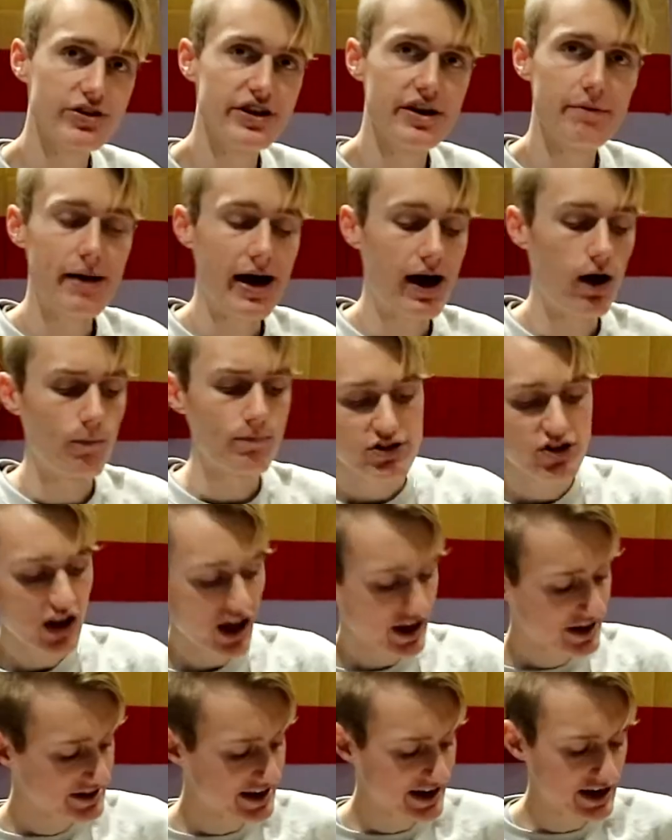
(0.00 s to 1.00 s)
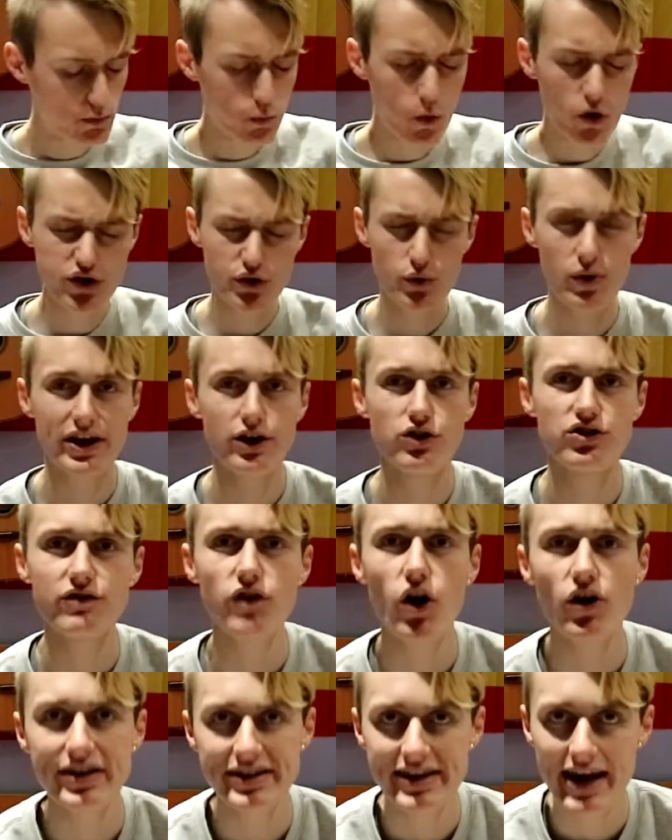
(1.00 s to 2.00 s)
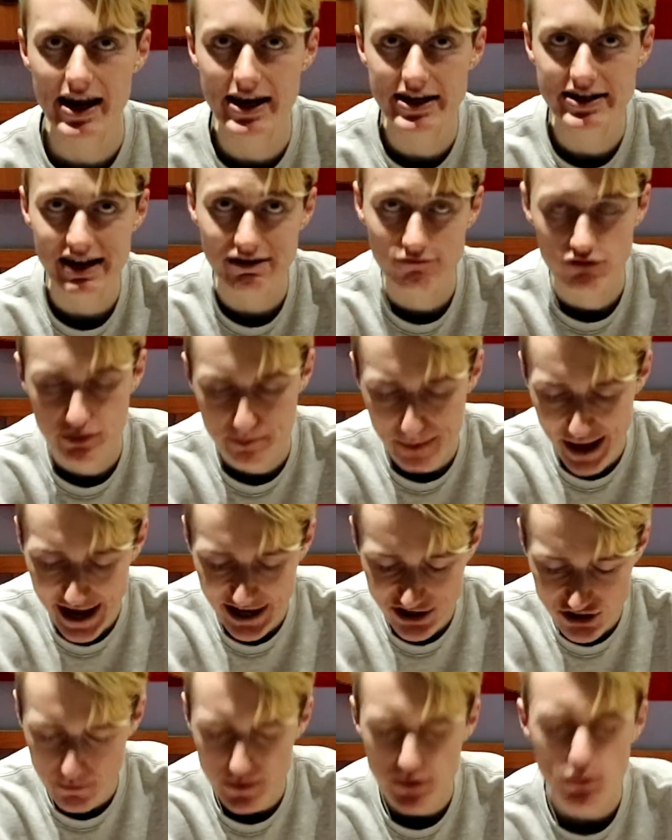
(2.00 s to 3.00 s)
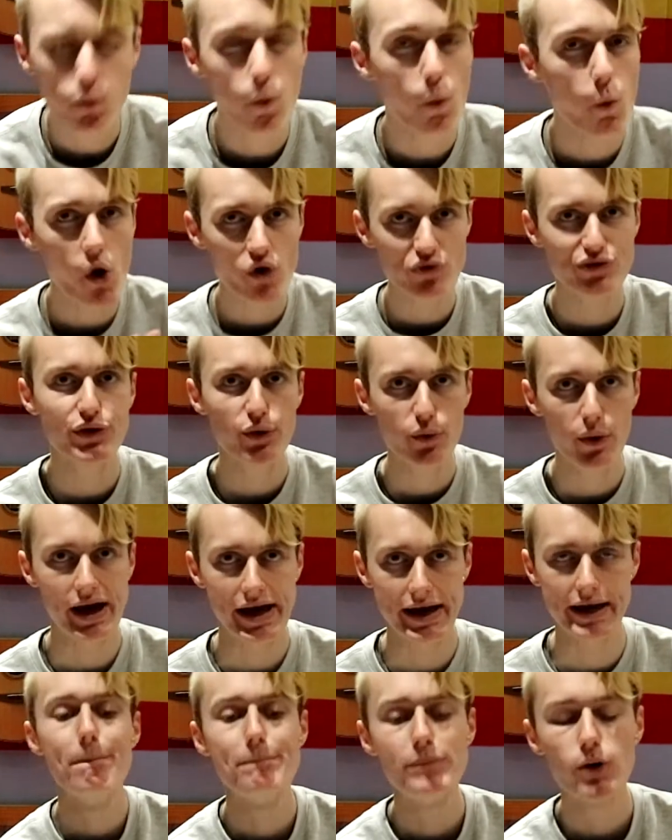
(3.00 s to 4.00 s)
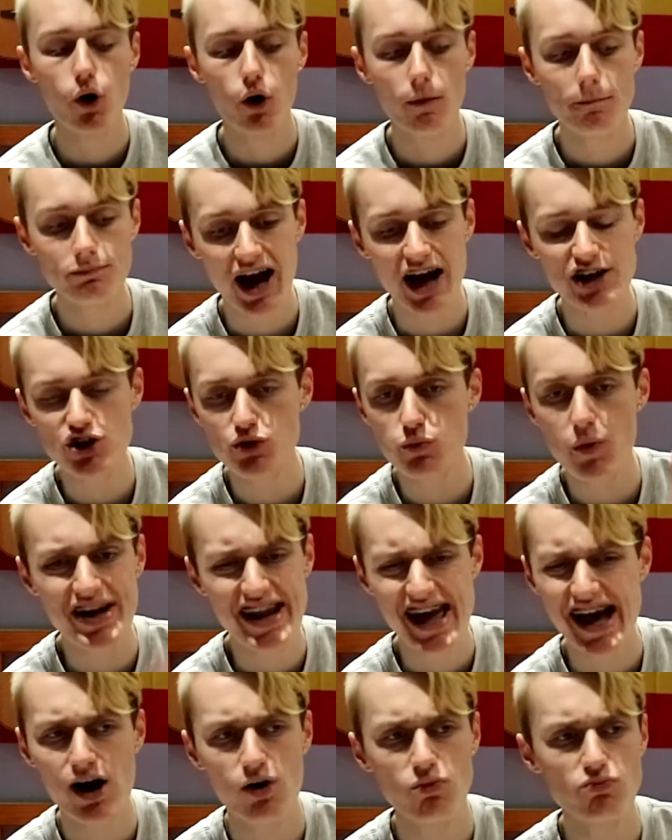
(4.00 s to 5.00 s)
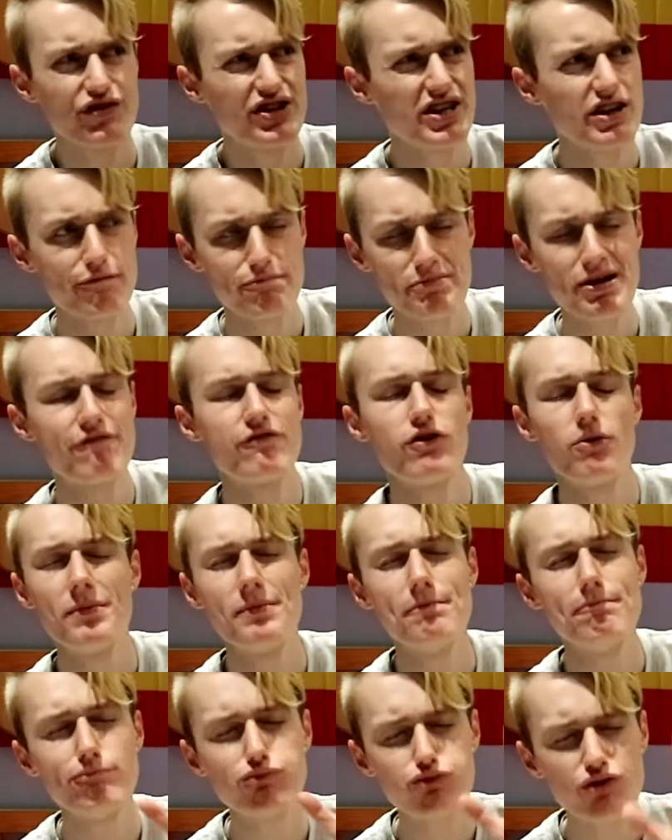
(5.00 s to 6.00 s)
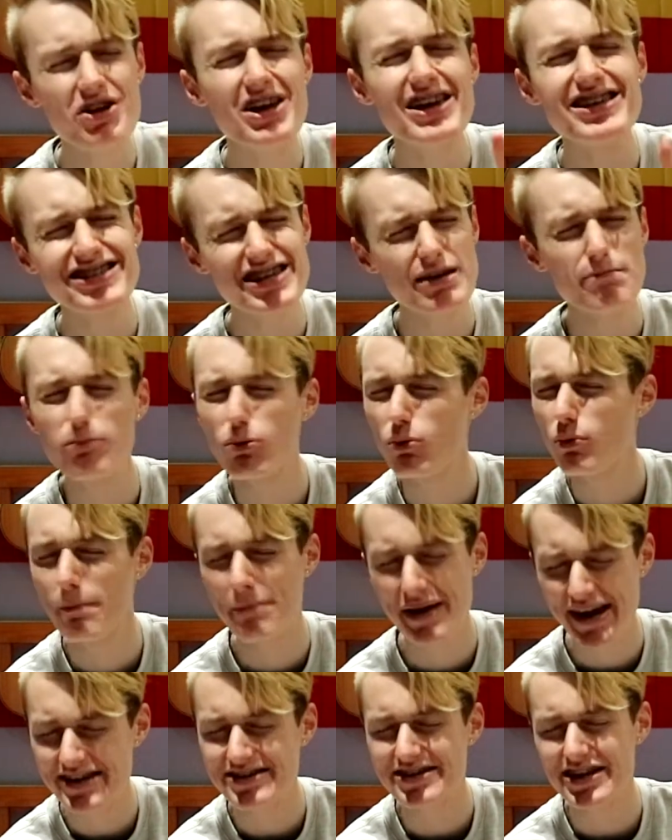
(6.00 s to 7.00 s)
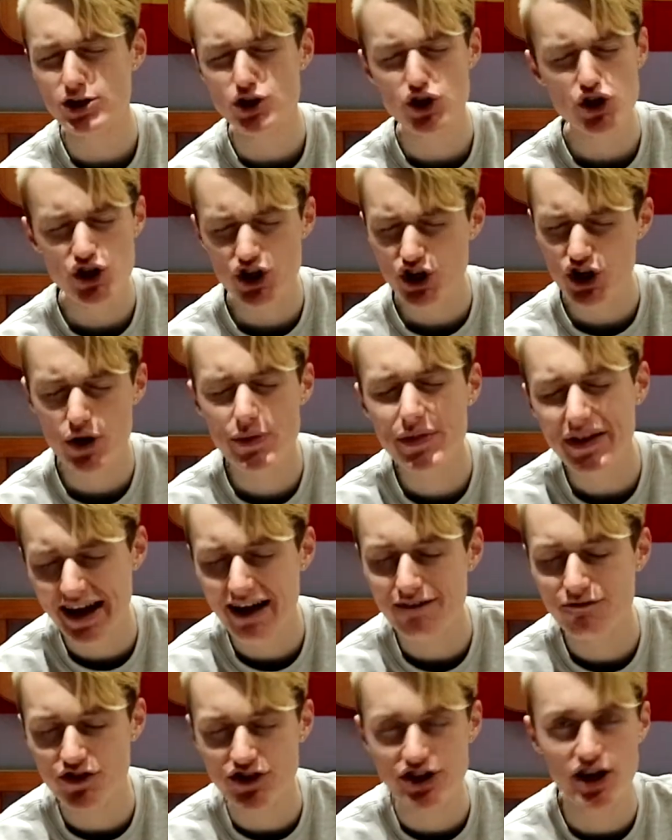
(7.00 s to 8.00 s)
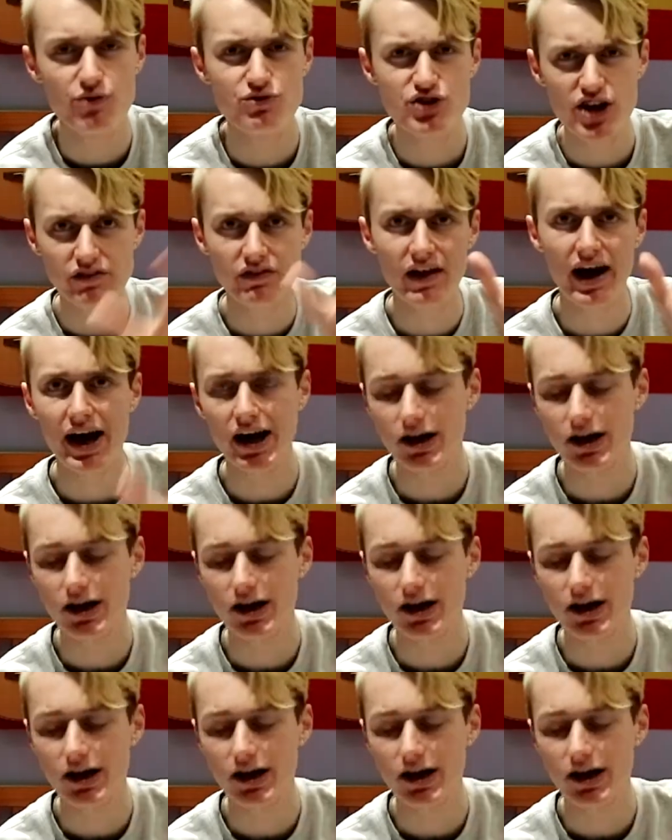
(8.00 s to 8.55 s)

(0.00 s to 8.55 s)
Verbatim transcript: and about. So like I said, it was quick because I got Taylor's cameras back, so it was quick. But I just went out, did a bit of filming, pretty simple, basic, just to show you the camera, so check that